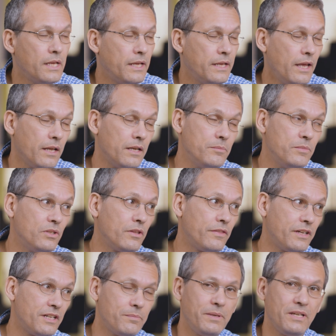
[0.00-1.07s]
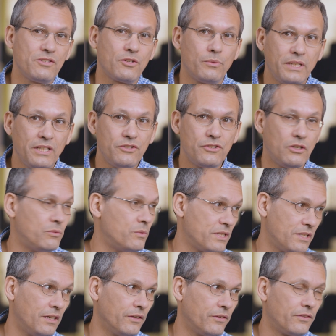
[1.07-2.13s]
Yeah, and immunotherapy has already shown
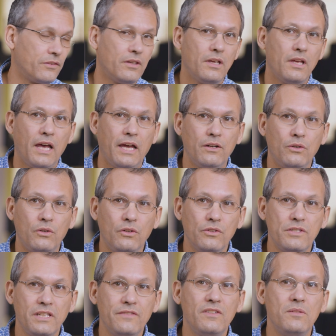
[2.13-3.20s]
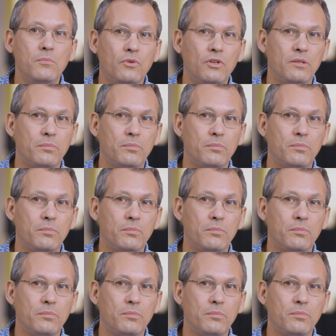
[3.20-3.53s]
results and holds even more